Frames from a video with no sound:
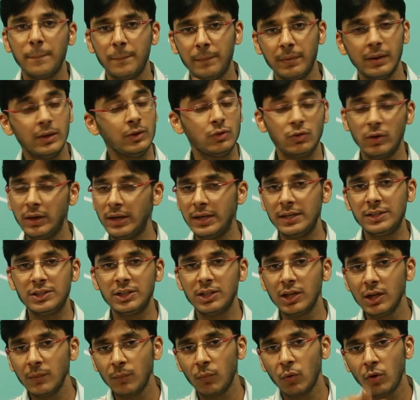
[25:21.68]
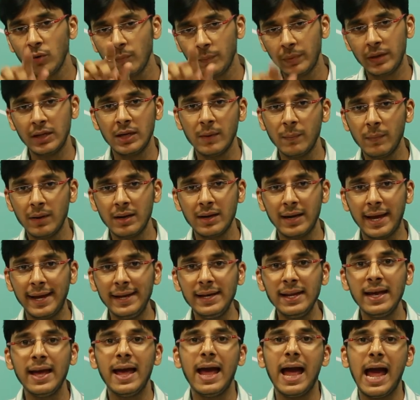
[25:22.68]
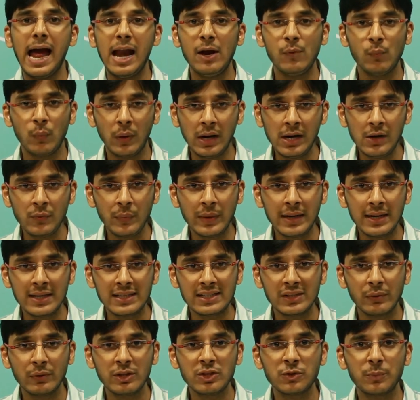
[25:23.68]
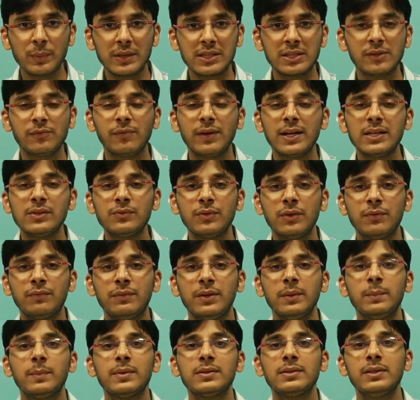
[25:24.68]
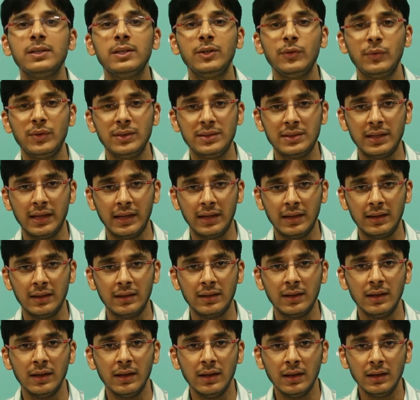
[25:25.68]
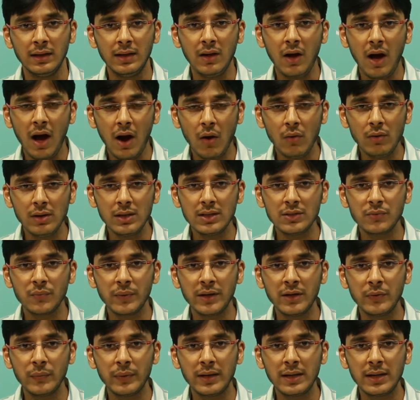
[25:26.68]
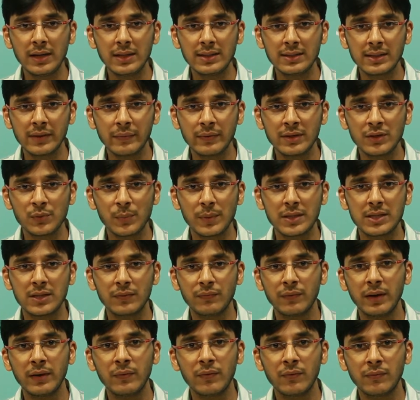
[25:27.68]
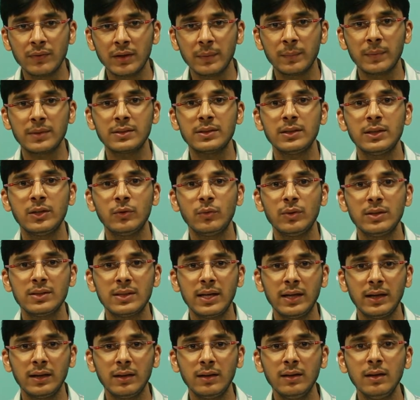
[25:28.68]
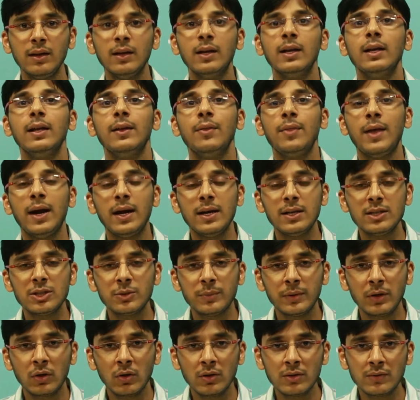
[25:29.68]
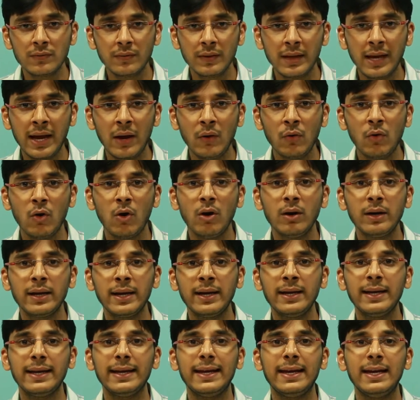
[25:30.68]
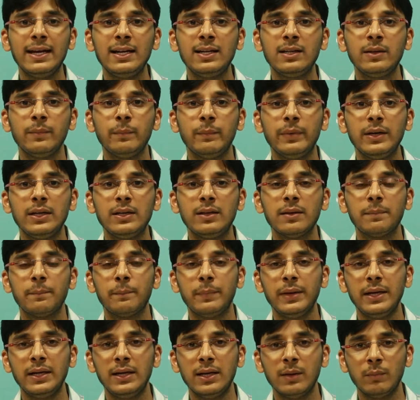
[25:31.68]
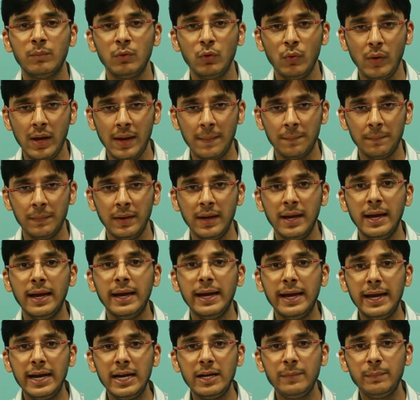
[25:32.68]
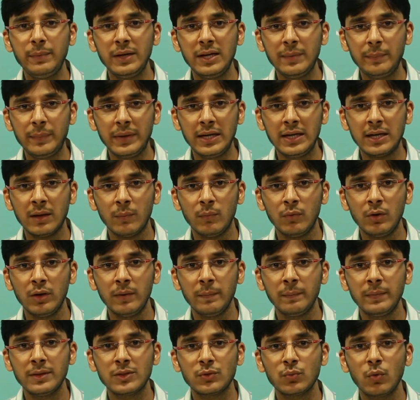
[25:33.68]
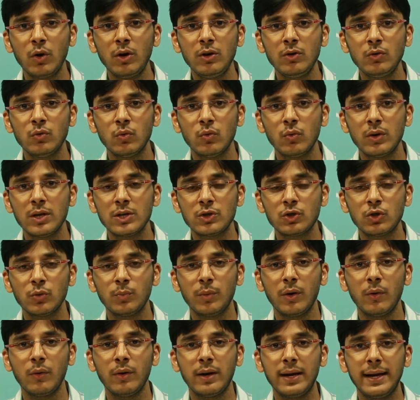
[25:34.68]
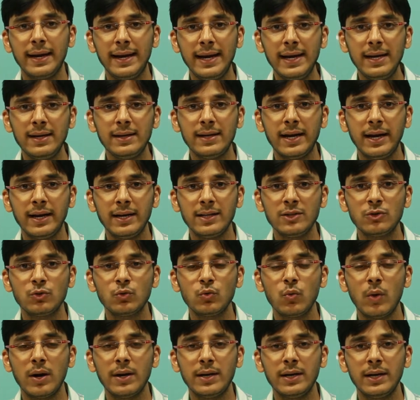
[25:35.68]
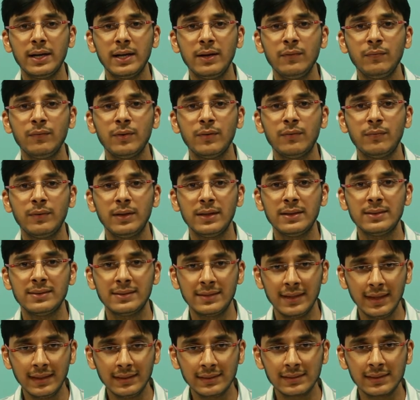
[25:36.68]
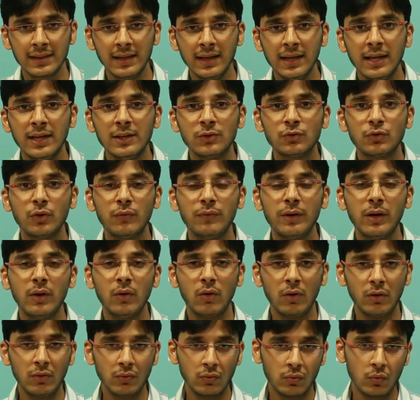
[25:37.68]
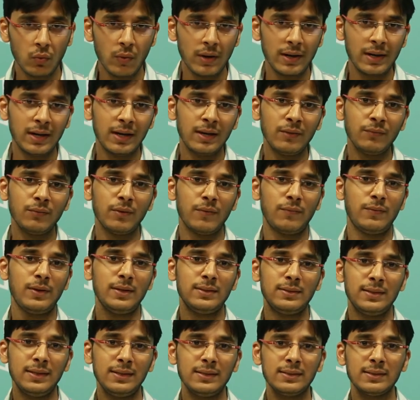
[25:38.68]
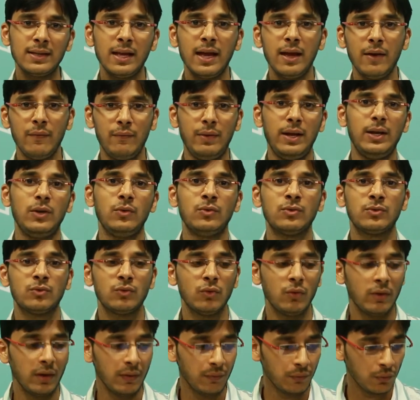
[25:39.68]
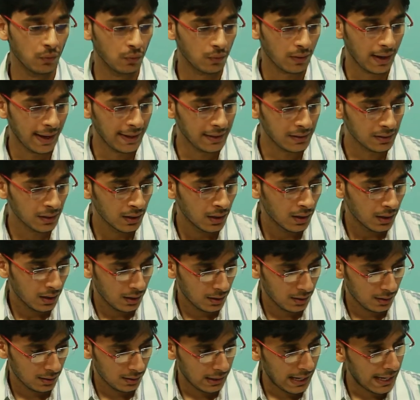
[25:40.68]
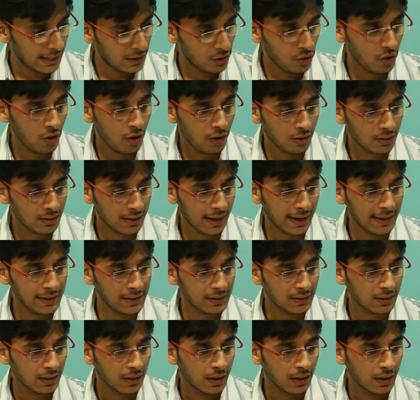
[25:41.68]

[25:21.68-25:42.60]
uh, sorry digital port pin number 9 and 127 specifies 50% duty cycle. Now how does 127 specify 50% duty cycle? That is because we have got an 8 bit PWM. 8 bit PWM means what? 2 raised to power 8 that is 256. So we have got 256 value. So, if you write uh, analog write